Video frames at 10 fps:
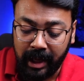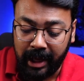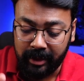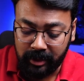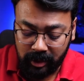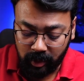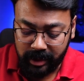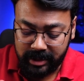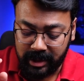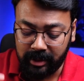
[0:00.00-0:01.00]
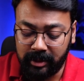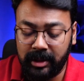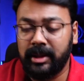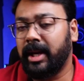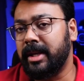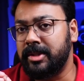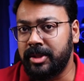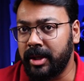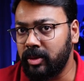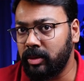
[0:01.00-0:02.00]
And two is the other thing that I
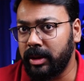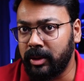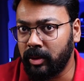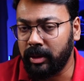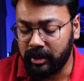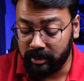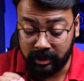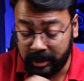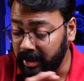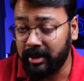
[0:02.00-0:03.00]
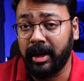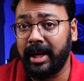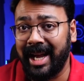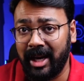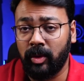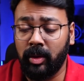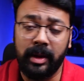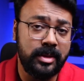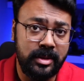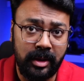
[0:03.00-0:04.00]
genuinely don't didn't like at all
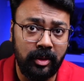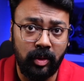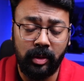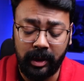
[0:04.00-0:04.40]
and still don't.